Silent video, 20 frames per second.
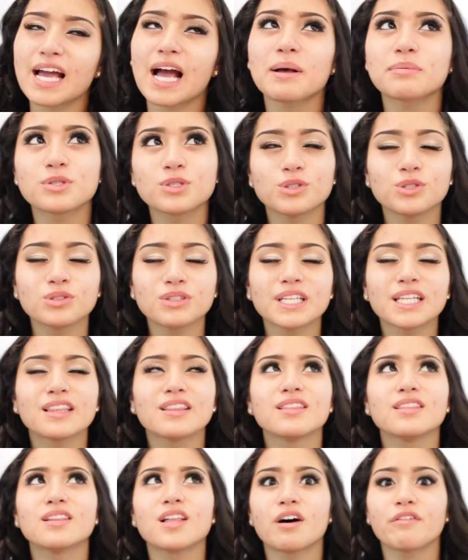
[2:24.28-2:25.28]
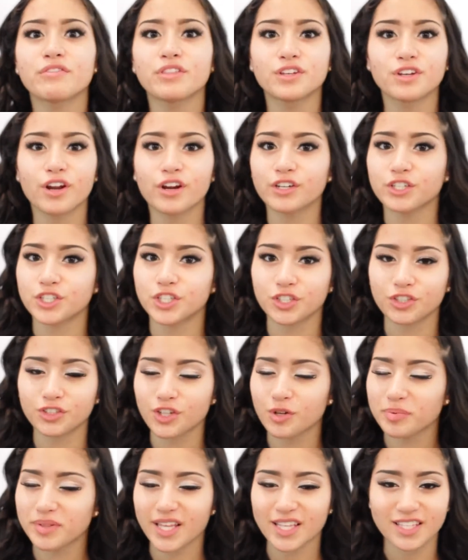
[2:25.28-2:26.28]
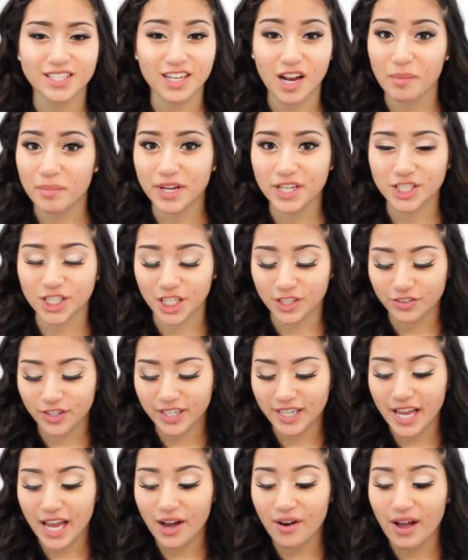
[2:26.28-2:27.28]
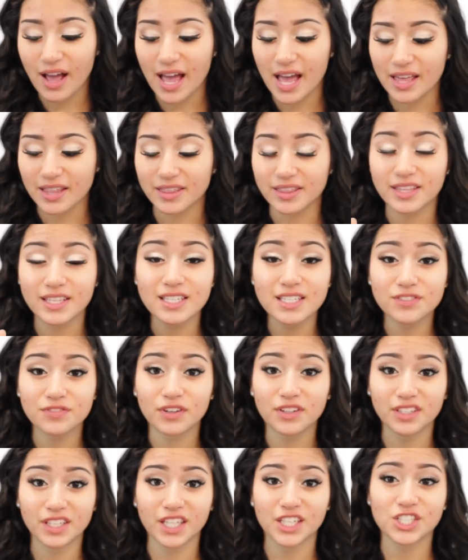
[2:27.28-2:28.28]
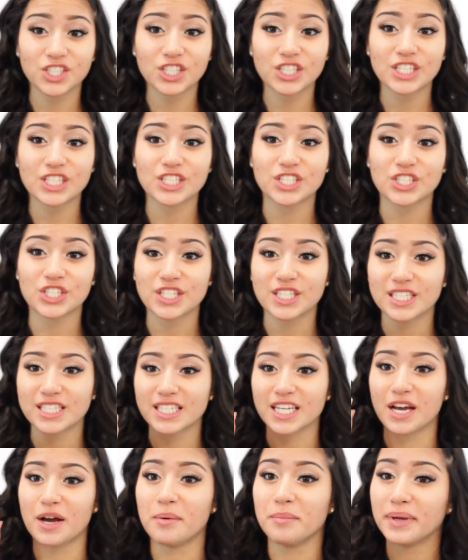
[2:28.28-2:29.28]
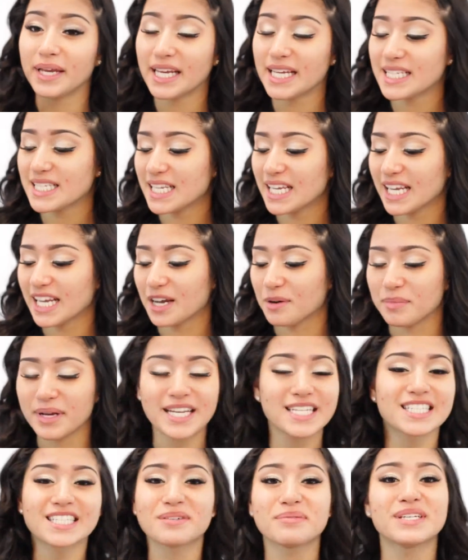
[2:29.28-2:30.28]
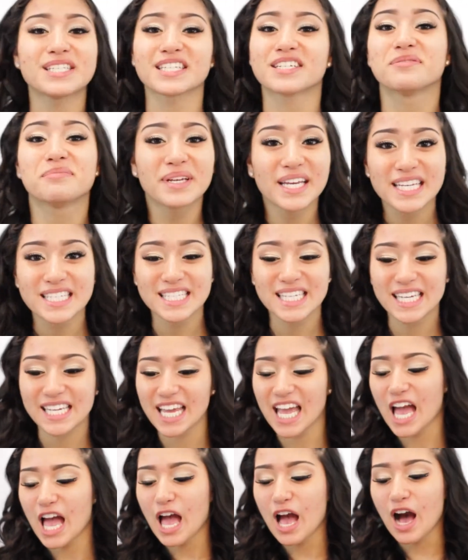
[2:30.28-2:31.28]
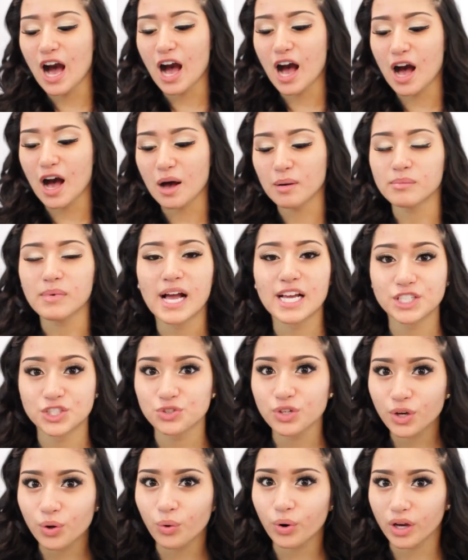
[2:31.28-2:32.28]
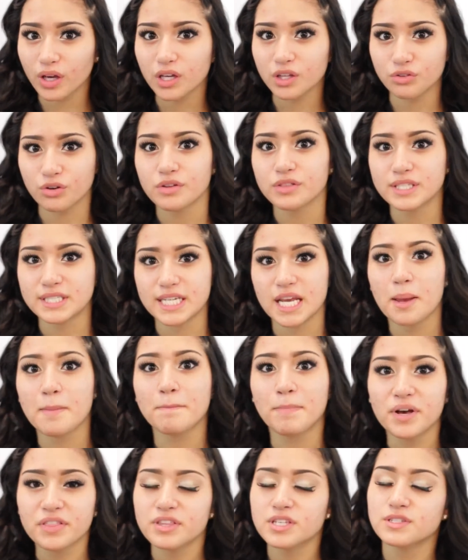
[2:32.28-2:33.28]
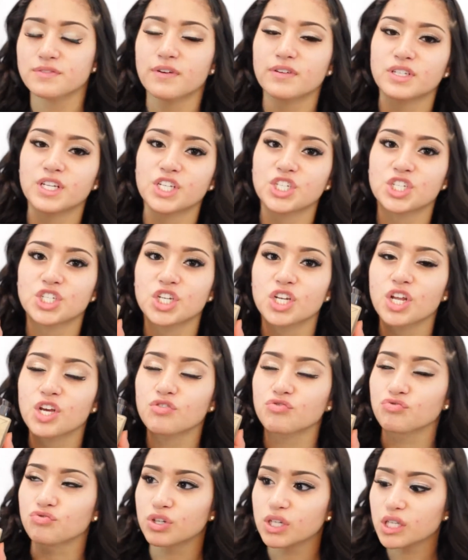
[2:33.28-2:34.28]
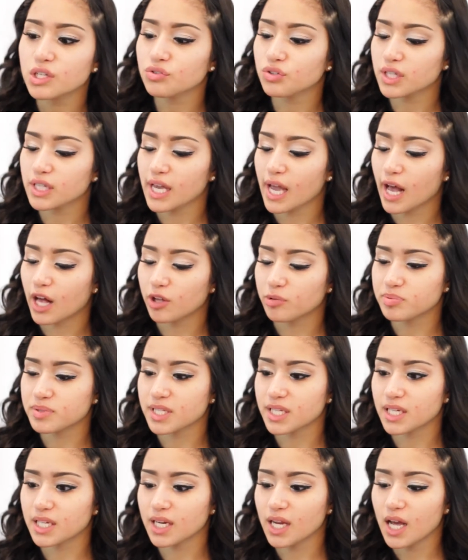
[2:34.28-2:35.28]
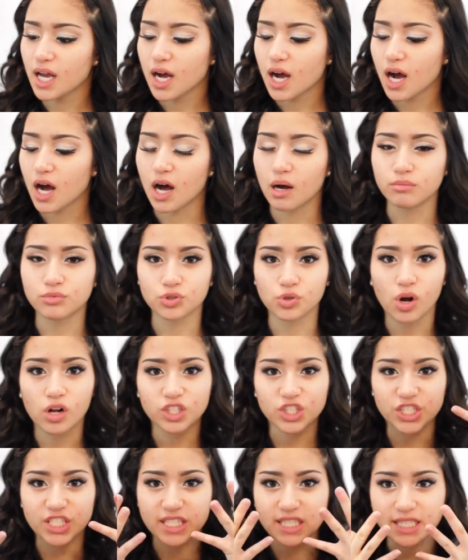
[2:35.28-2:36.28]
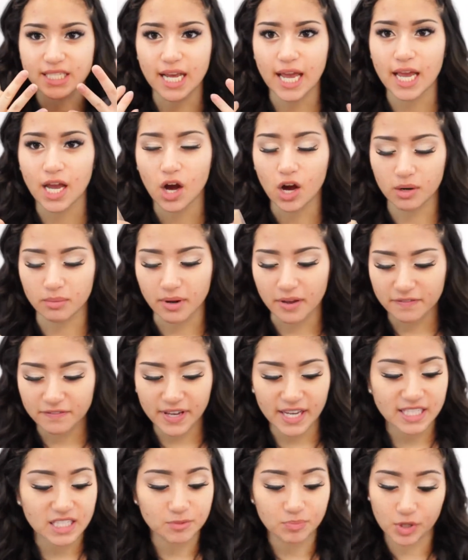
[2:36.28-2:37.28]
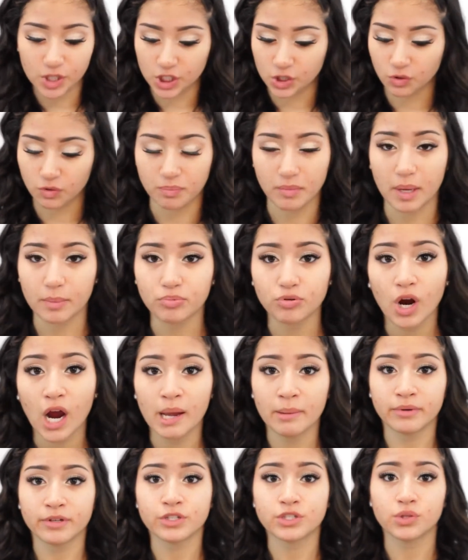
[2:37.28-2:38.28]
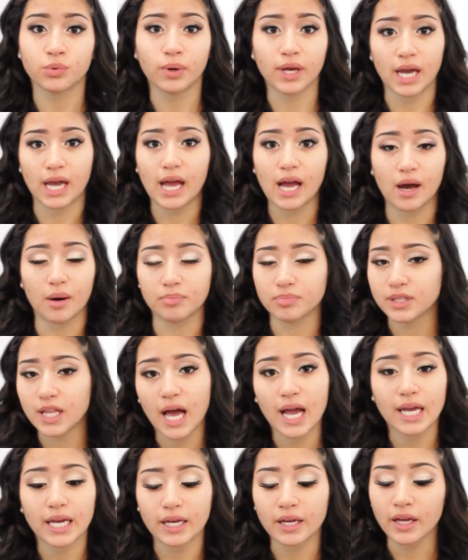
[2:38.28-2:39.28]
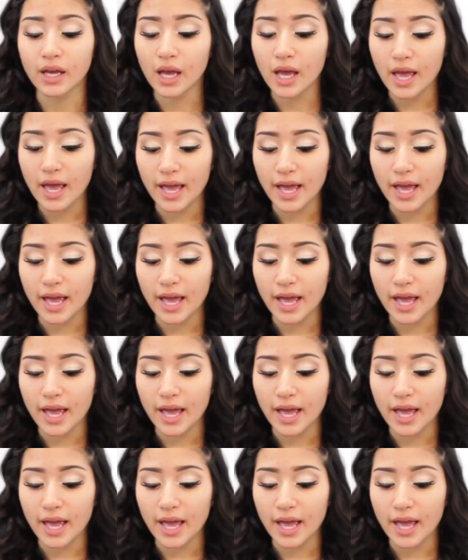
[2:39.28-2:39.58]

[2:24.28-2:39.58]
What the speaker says: I absolutely love the NARS Sheer Glow, but that's not my shade right now, and this foundation is just amazing, amazing, amazing, amazing. I do get oily throughout the day, but this foundation really, really helps it to all just stay on my face, especially with my primers, the way I apply it.